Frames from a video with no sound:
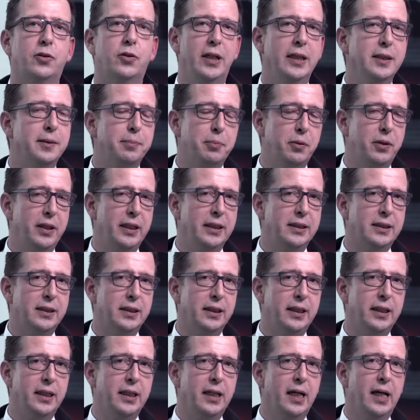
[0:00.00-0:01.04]

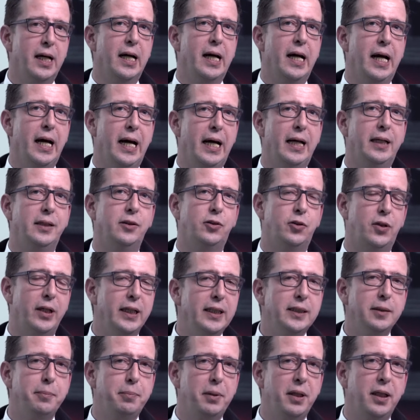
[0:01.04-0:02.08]
transparency and
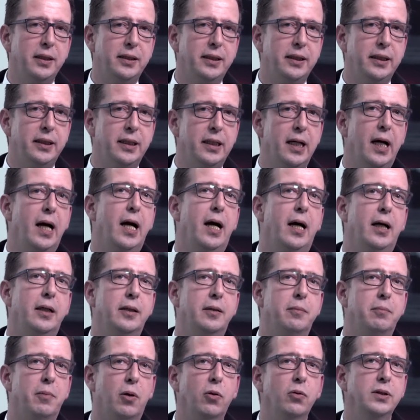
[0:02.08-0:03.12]
traceability are
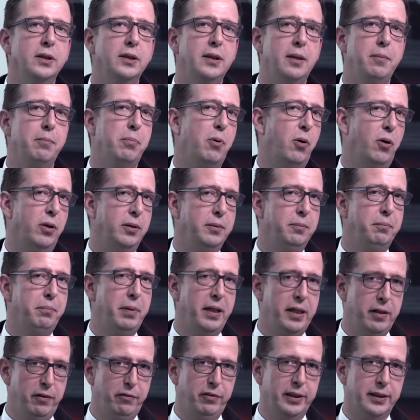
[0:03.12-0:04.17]
the most important
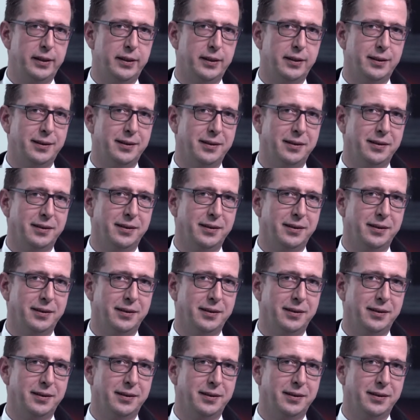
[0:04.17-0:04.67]
benefits.